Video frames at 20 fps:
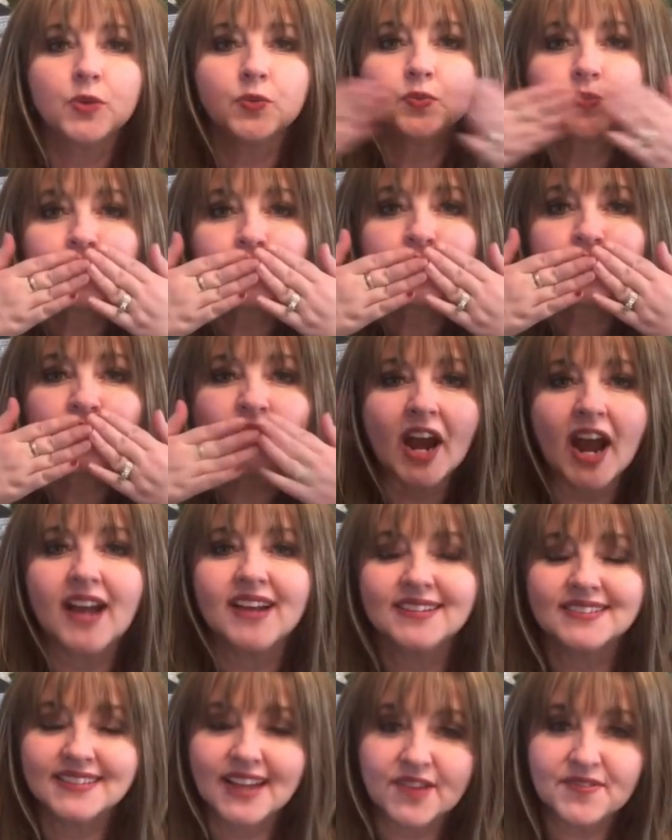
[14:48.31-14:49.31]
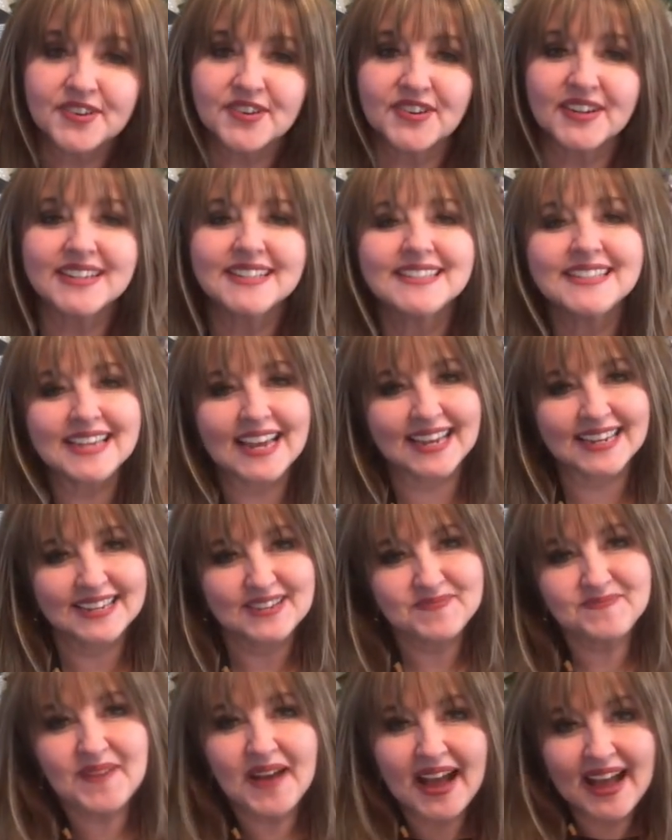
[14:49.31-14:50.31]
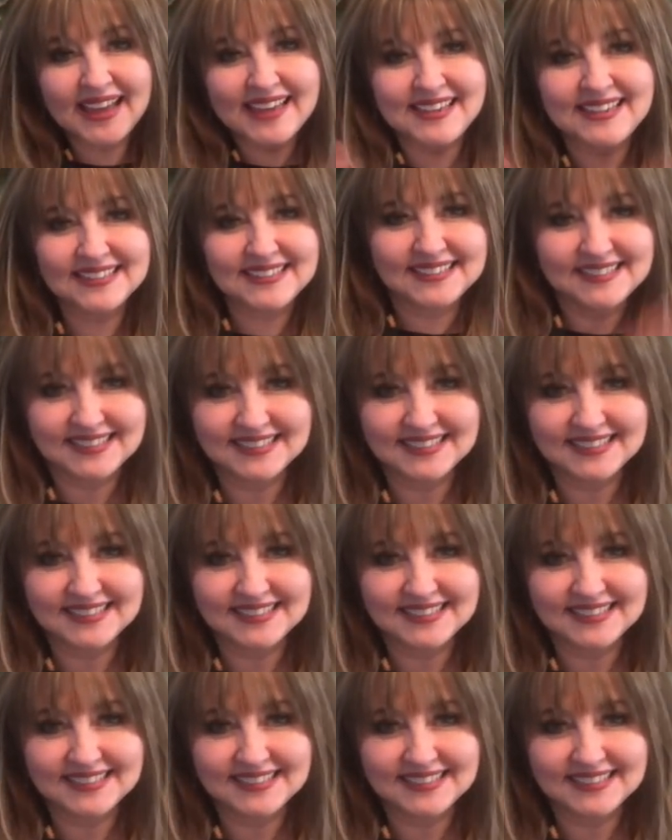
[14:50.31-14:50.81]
Mwah! Have a great day. Bye.